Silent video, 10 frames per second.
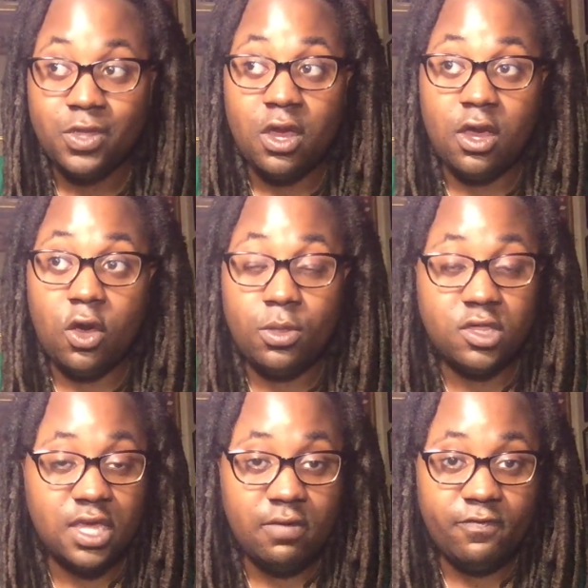On the
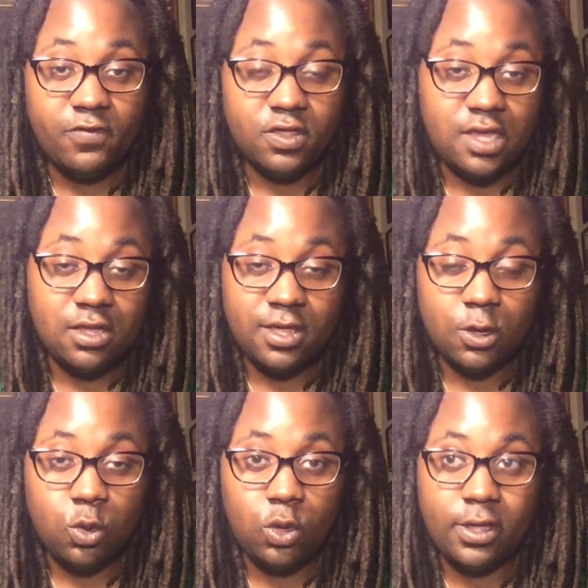same side of that
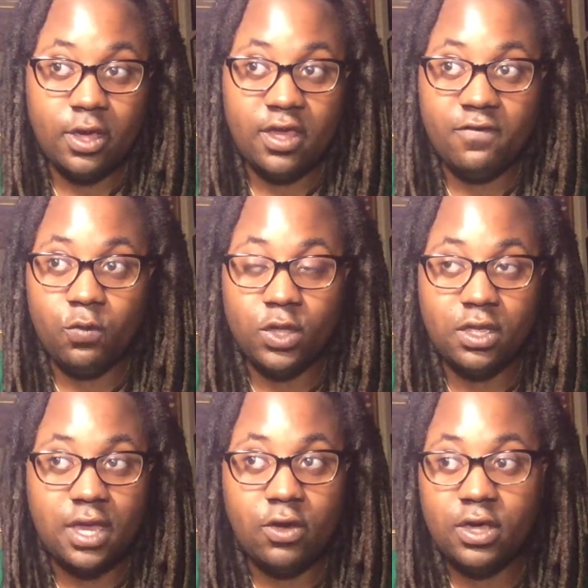coin, if when
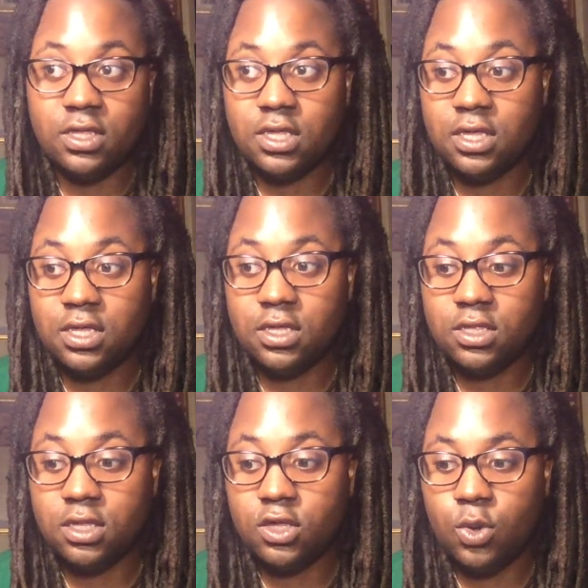an Aries
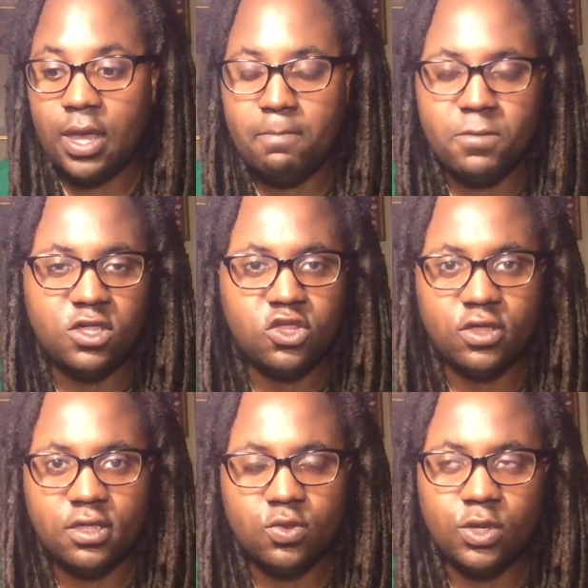is, you know,
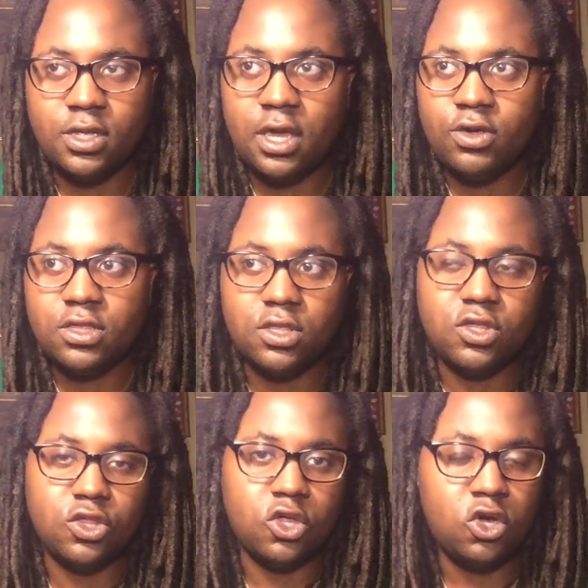ambitious, when an Aries is
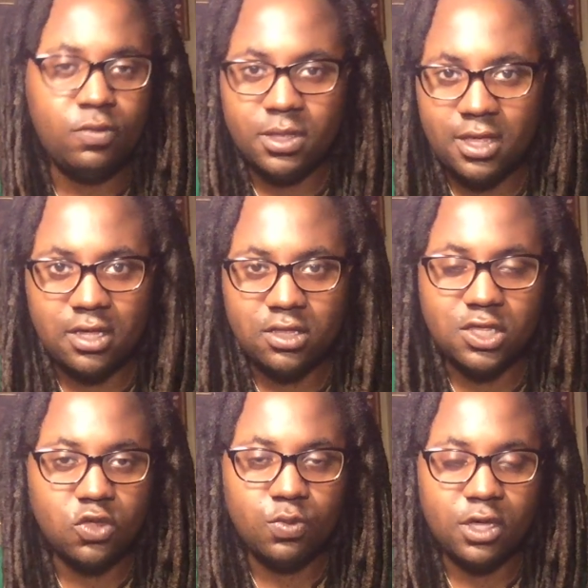determined, they can
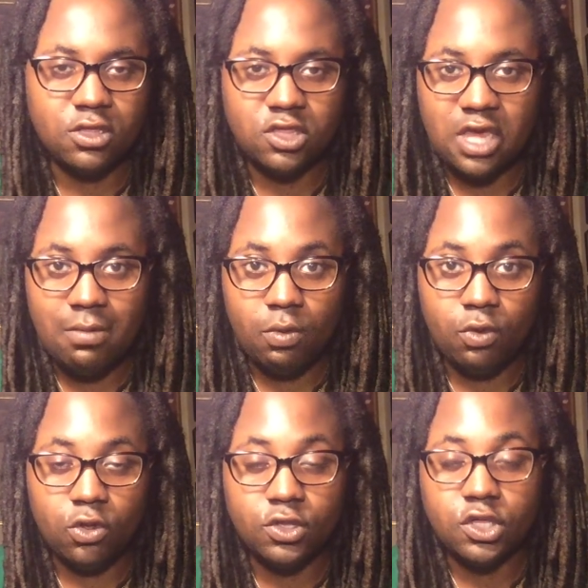still be
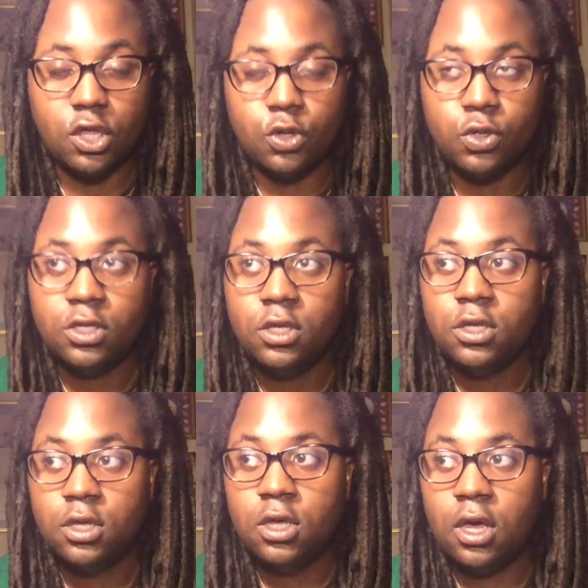unstoppable. So,
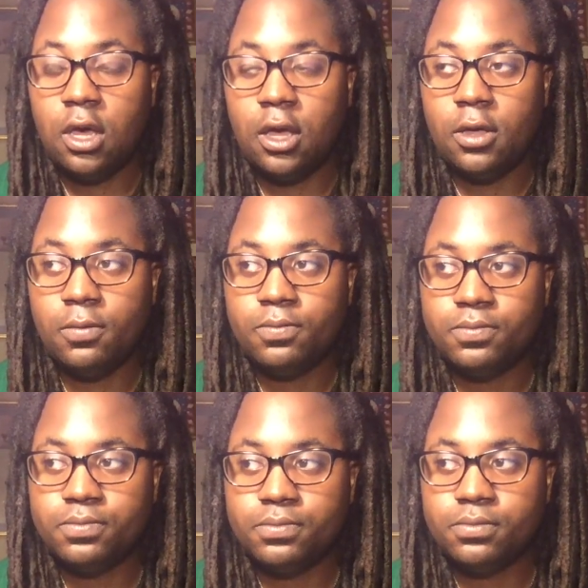um,
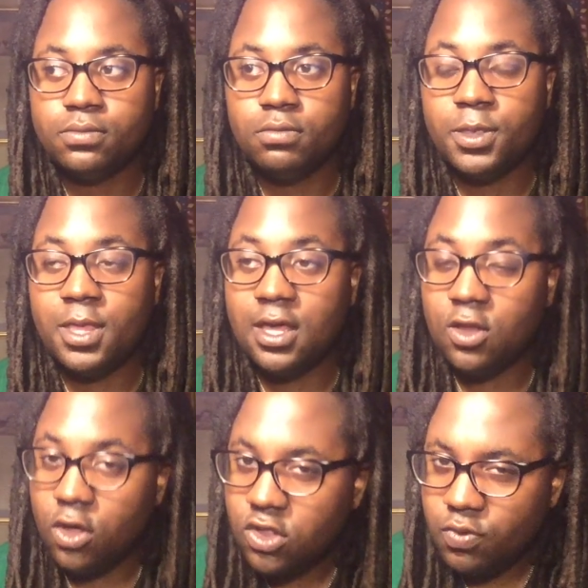but they can
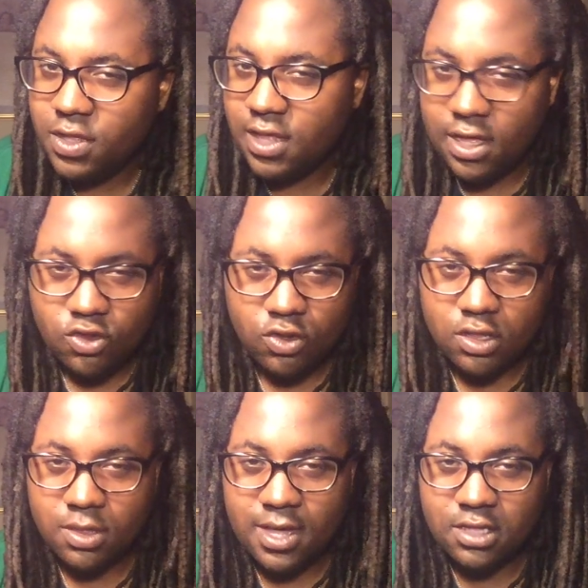also be
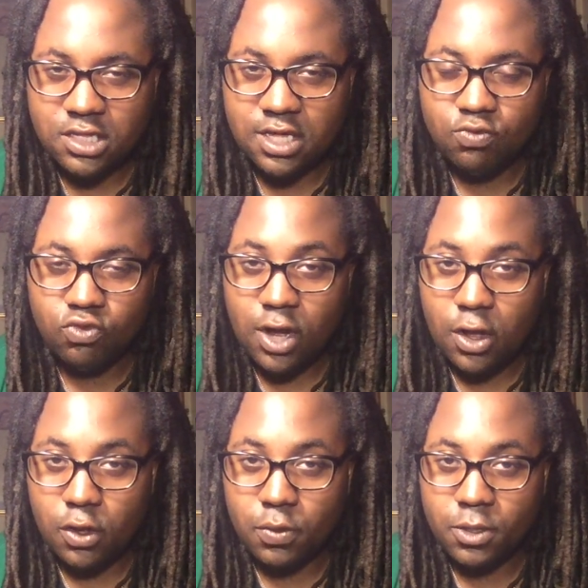dangerous in that same
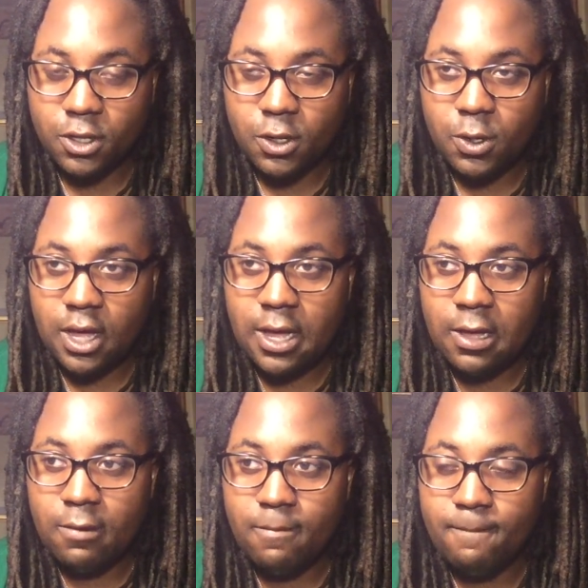realm, you know,
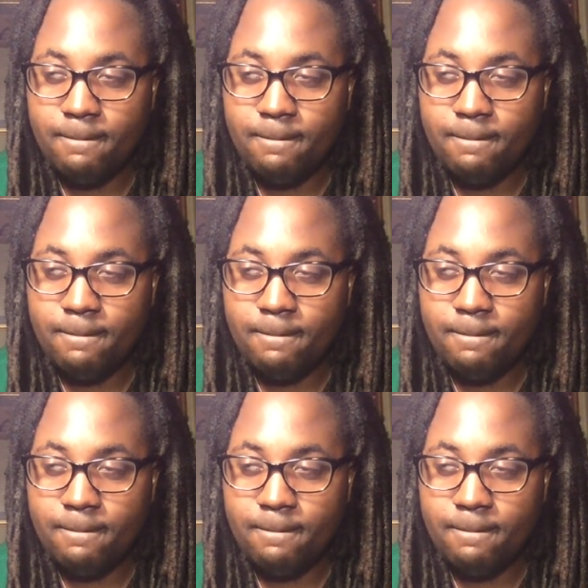um,